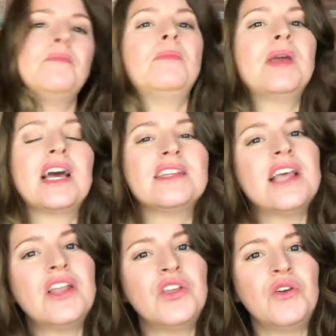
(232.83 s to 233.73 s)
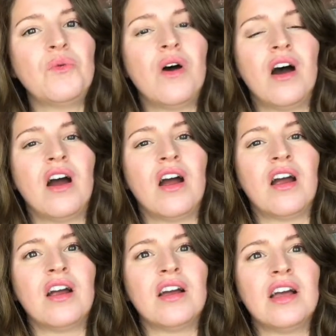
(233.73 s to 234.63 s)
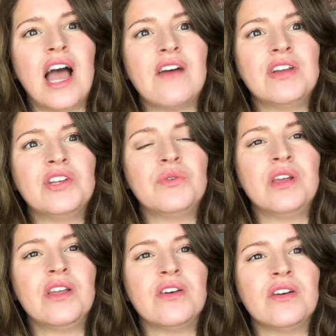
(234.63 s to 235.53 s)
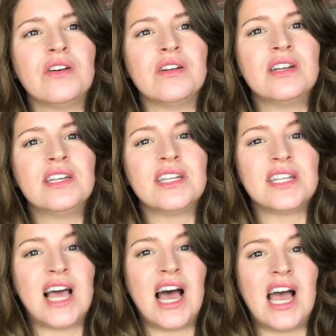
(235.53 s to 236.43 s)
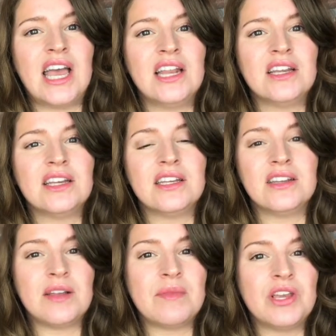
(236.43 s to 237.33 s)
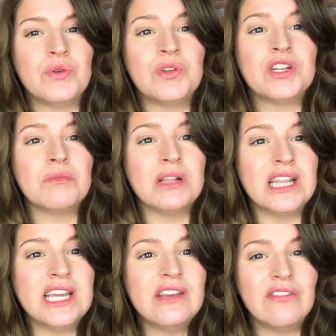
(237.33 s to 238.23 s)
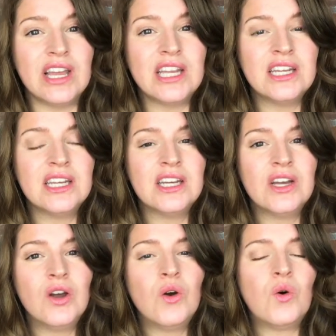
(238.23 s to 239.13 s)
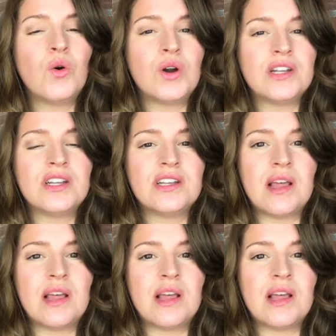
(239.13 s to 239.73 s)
because then you are having to either decide, is this something you still believe in, or is this